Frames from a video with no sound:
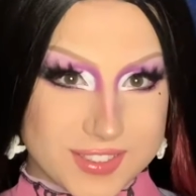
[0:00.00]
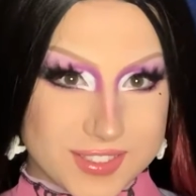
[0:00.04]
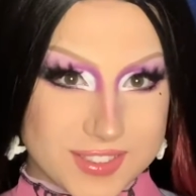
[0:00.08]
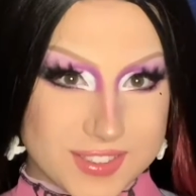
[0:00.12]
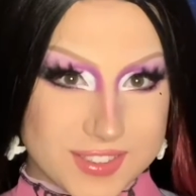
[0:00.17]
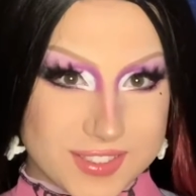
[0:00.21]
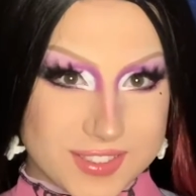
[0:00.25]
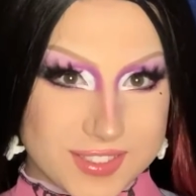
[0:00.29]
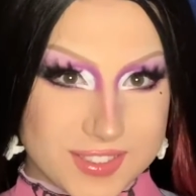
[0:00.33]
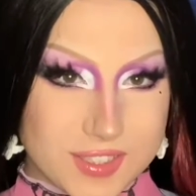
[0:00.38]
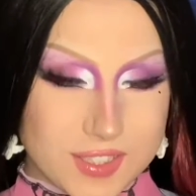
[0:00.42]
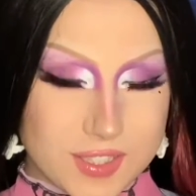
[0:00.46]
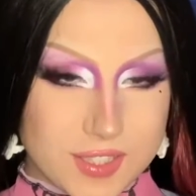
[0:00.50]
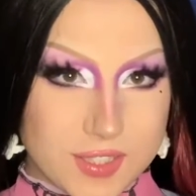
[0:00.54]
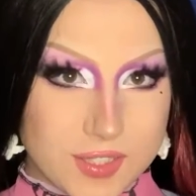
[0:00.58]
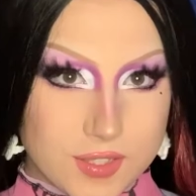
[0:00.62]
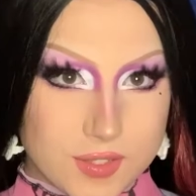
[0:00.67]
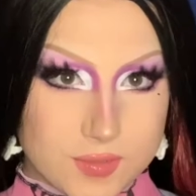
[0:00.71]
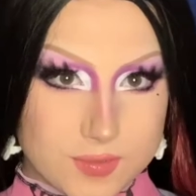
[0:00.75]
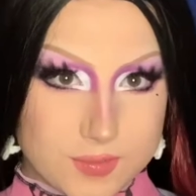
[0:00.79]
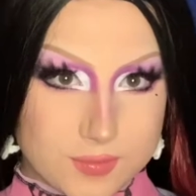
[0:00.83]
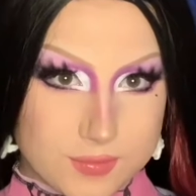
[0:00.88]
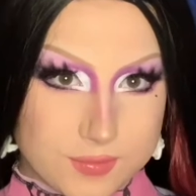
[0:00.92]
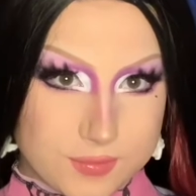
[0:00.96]

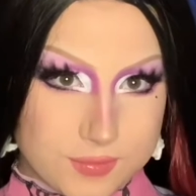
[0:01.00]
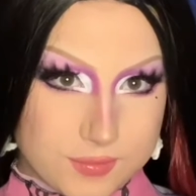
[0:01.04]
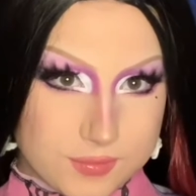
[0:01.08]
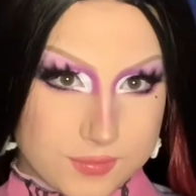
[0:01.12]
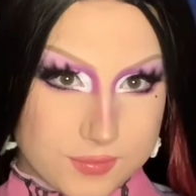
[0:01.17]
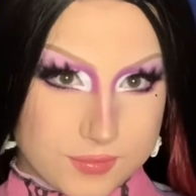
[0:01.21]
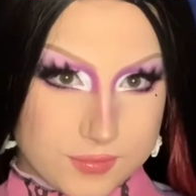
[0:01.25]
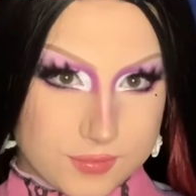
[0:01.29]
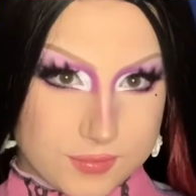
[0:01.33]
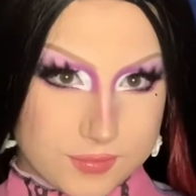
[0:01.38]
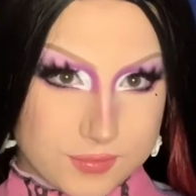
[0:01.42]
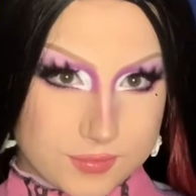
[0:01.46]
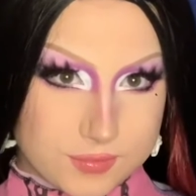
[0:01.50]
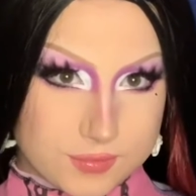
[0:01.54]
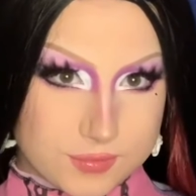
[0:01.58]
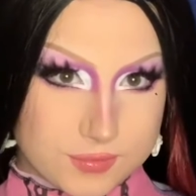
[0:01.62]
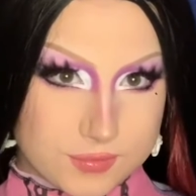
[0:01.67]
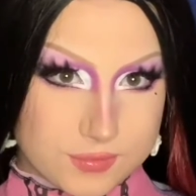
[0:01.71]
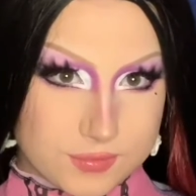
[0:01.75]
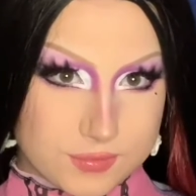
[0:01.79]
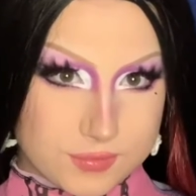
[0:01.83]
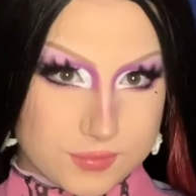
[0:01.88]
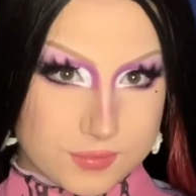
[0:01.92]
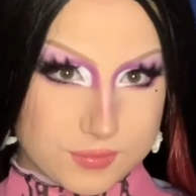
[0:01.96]

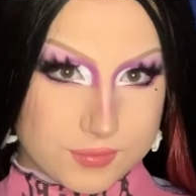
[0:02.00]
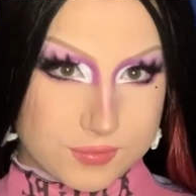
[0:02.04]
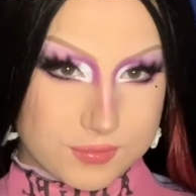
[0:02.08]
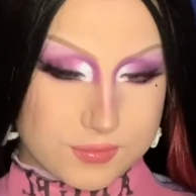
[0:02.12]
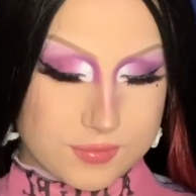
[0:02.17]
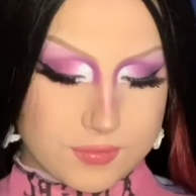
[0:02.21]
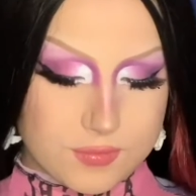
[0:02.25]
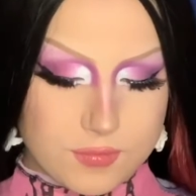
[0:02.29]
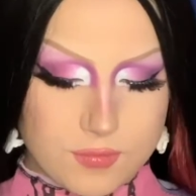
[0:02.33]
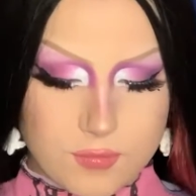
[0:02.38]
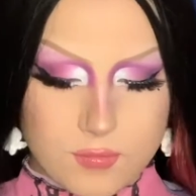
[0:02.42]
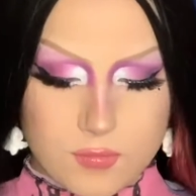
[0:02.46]
No one is speaking in this clip.